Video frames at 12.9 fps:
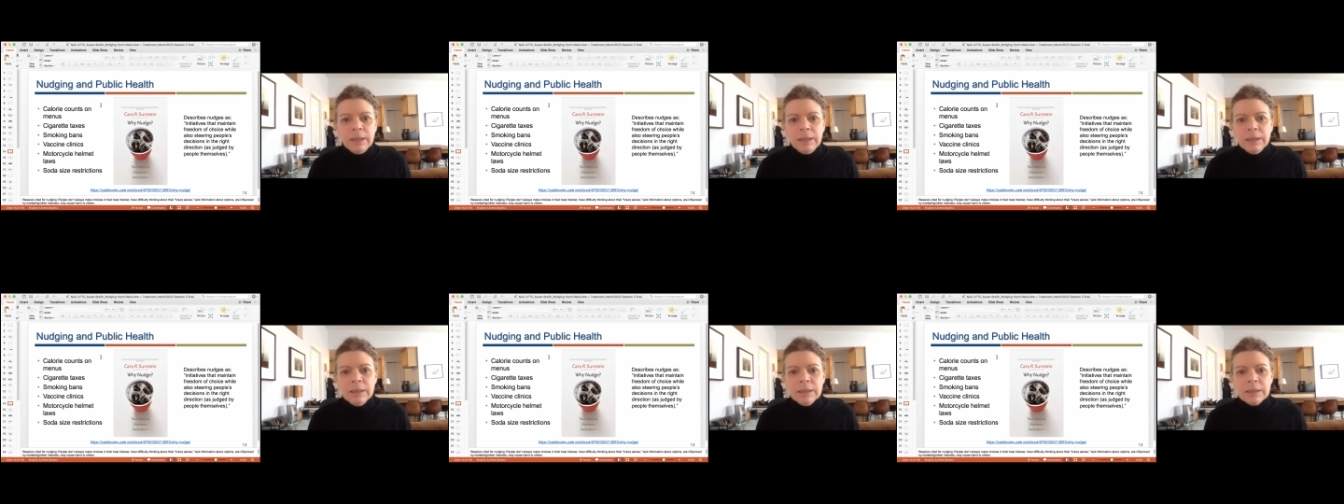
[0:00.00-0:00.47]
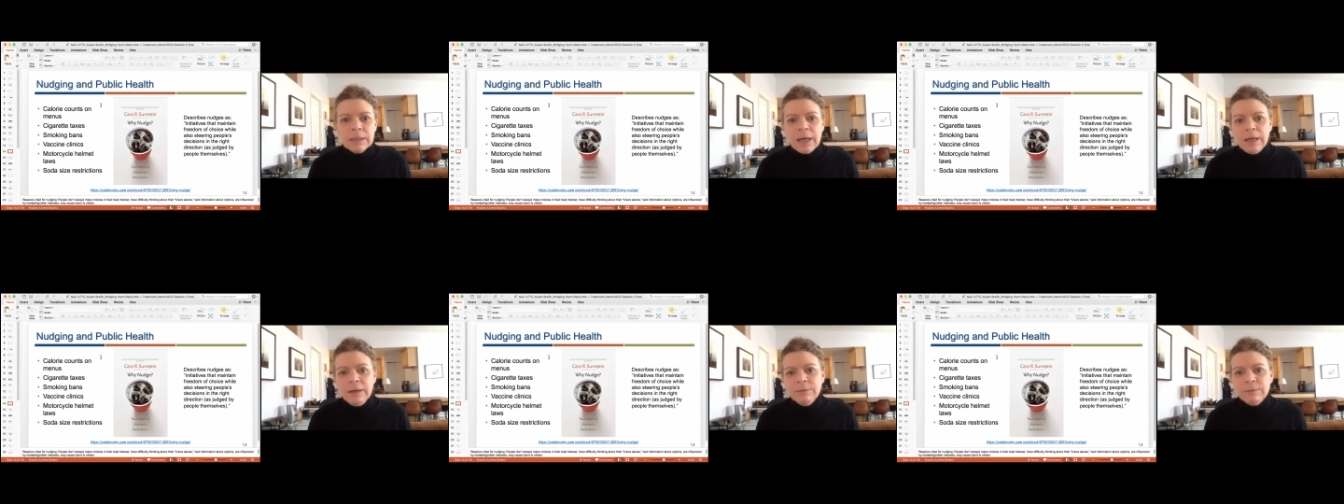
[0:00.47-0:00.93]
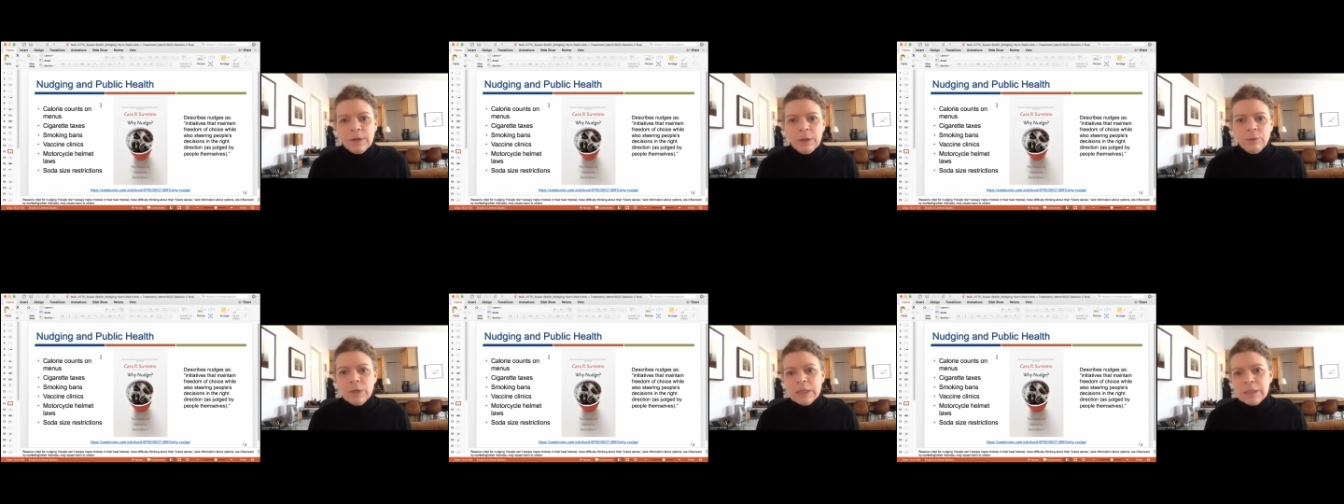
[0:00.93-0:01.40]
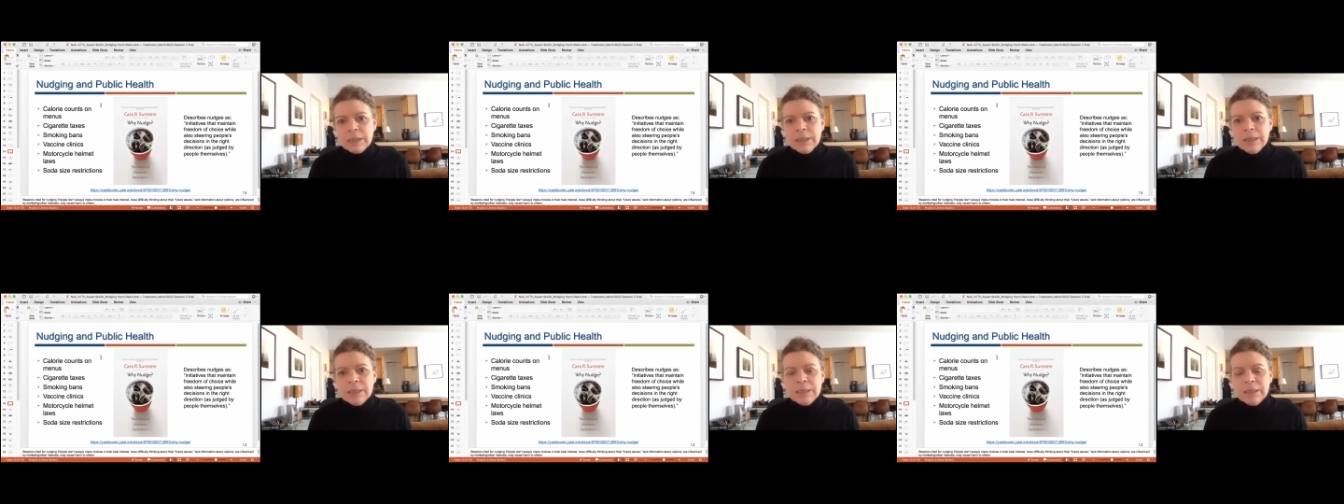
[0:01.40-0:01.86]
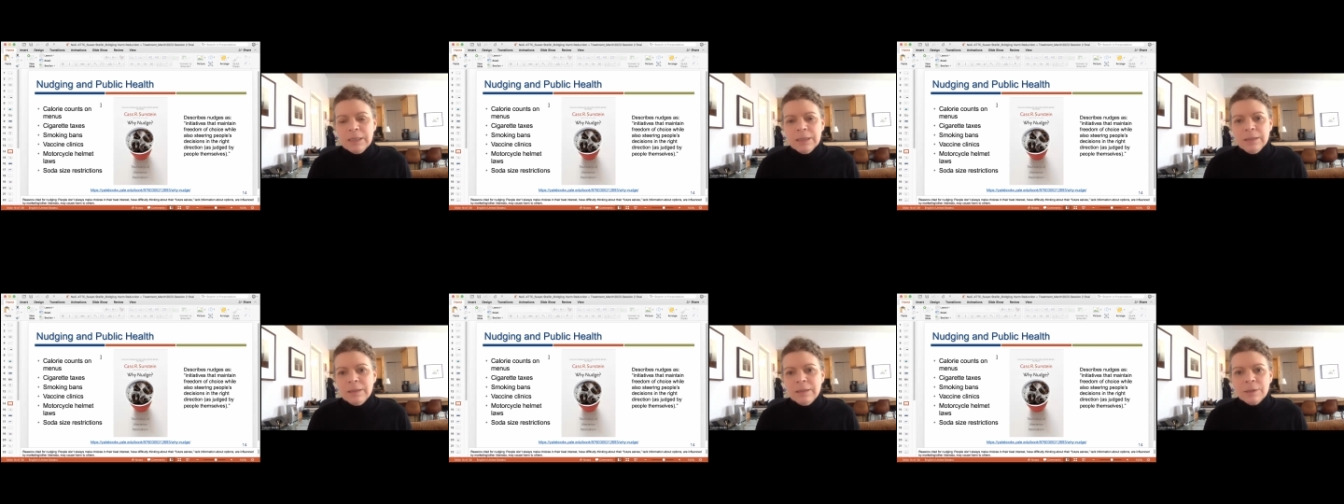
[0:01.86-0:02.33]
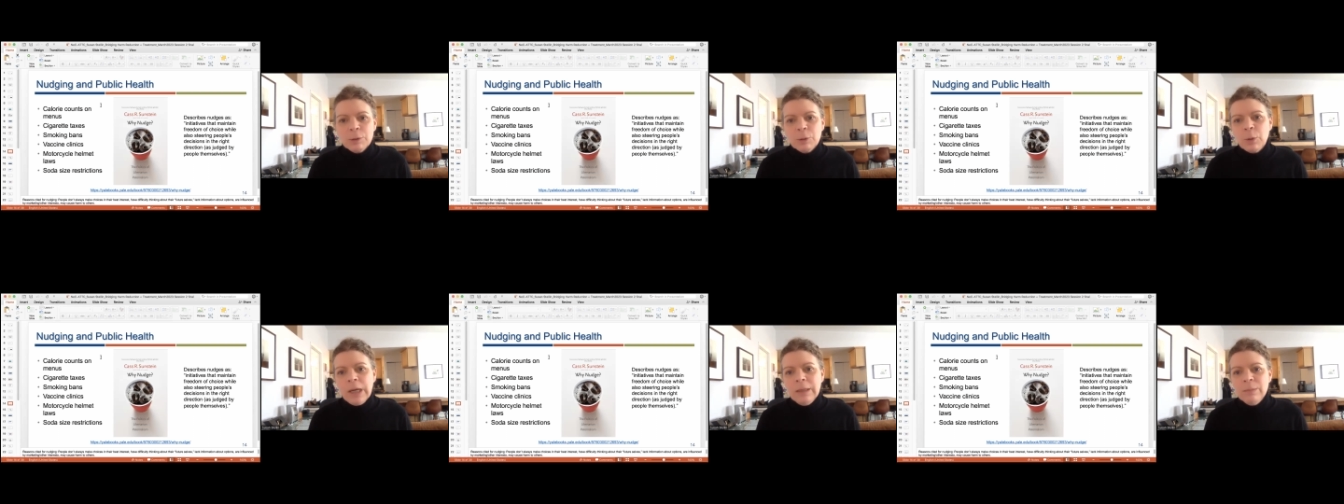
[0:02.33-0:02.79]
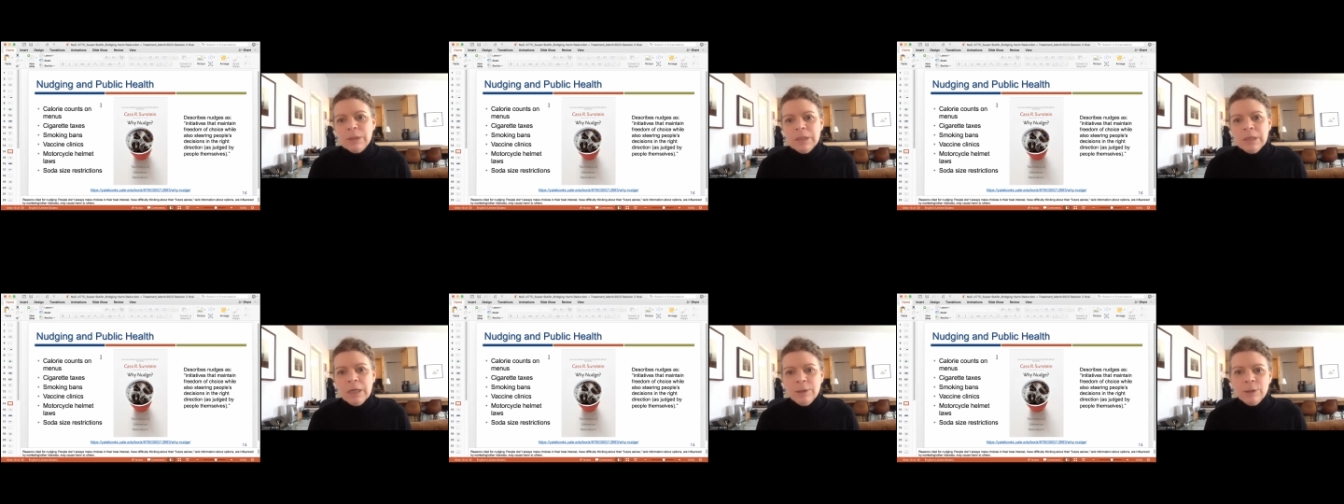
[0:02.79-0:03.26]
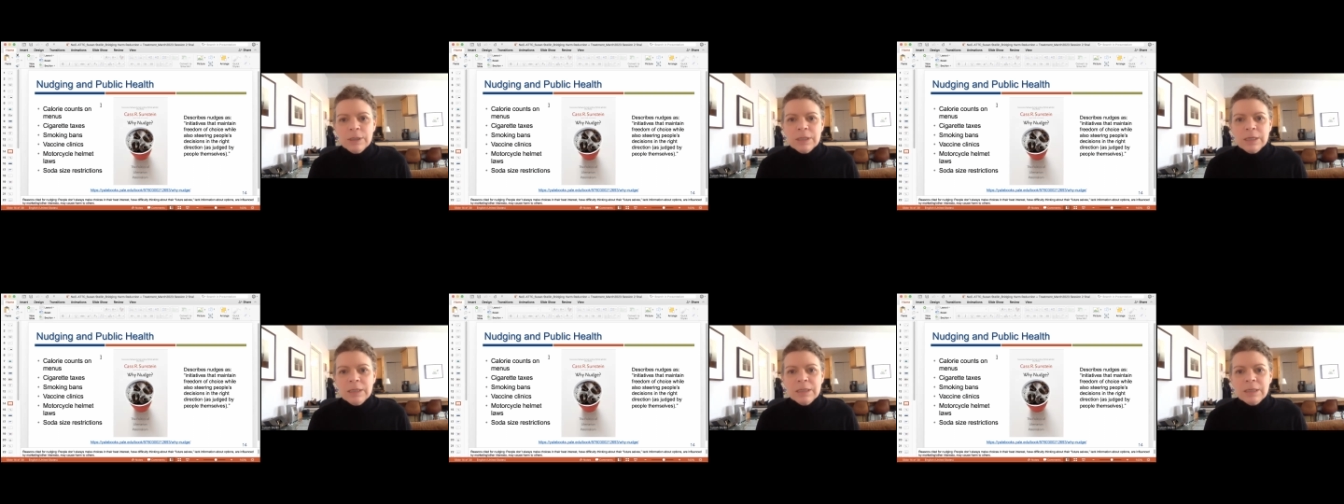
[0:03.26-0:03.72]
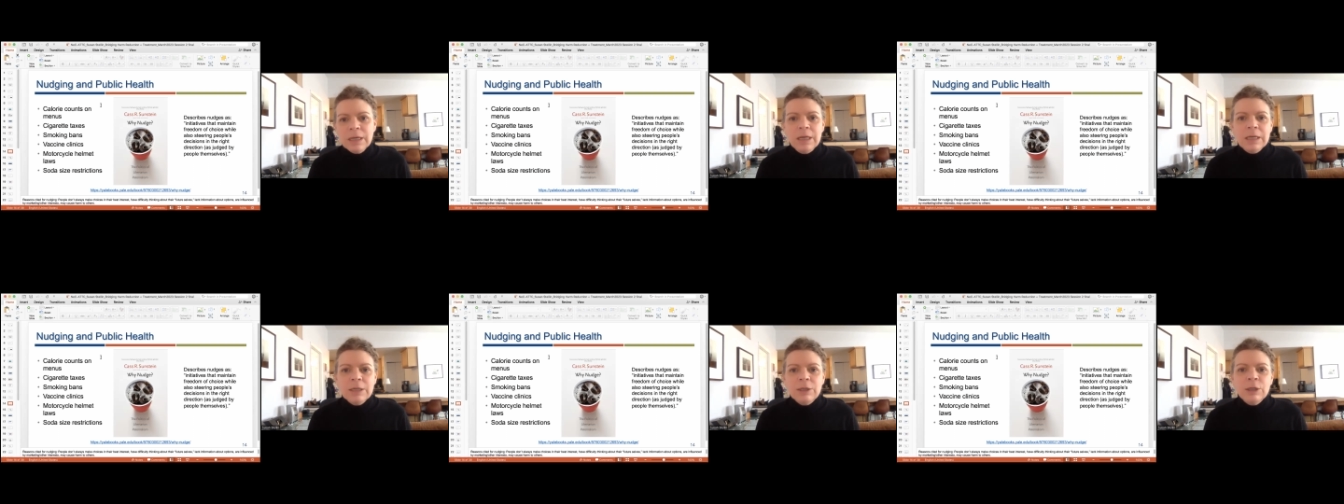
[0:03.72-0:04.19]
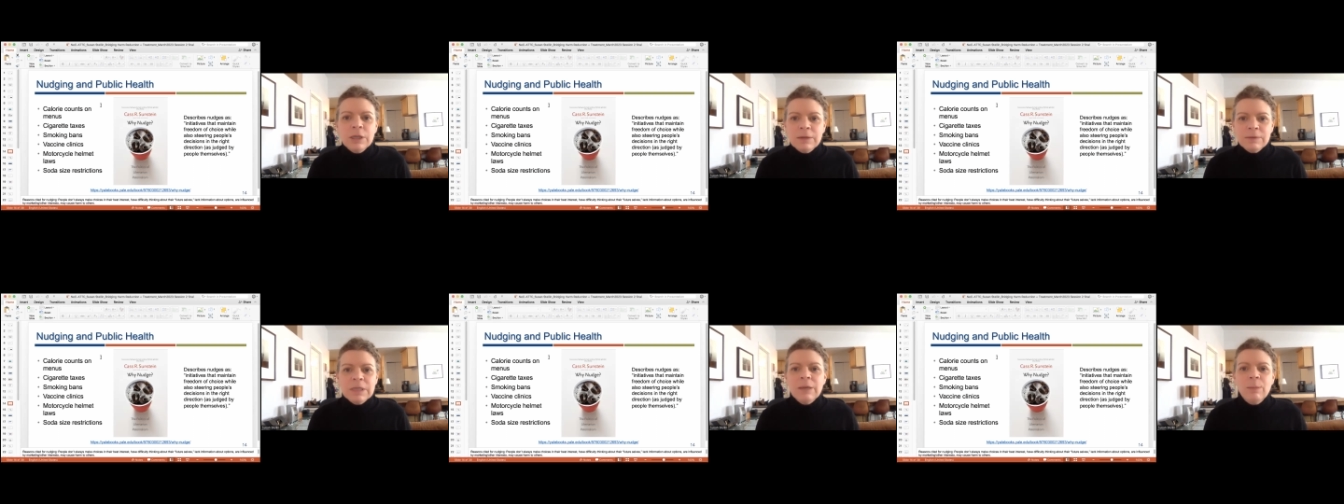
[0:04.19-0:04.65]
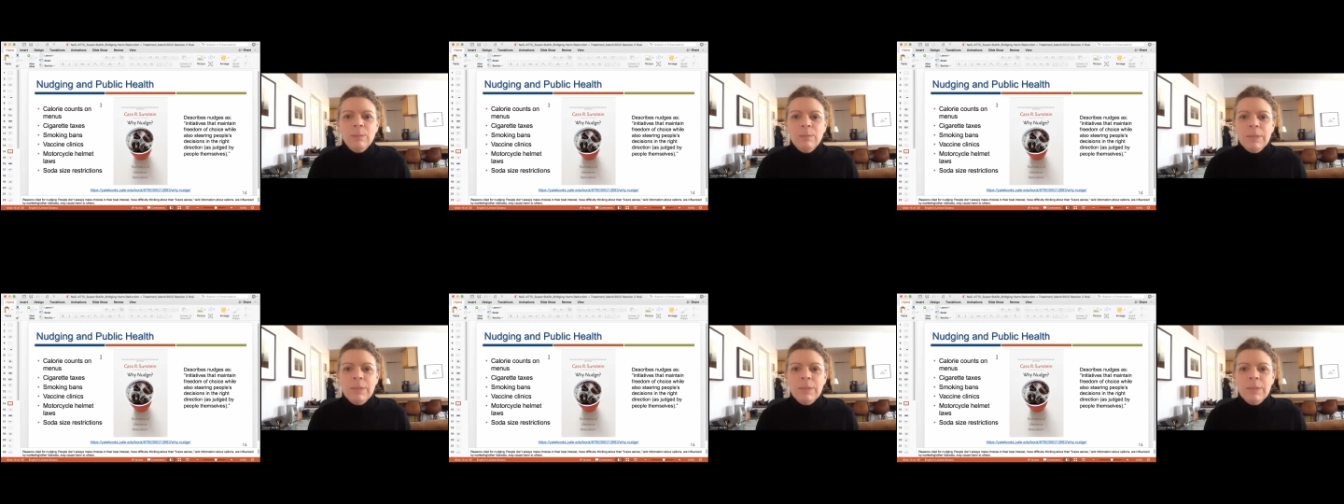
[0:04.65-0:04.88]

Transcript: is kind of addressing this and describes nudges as initiatives that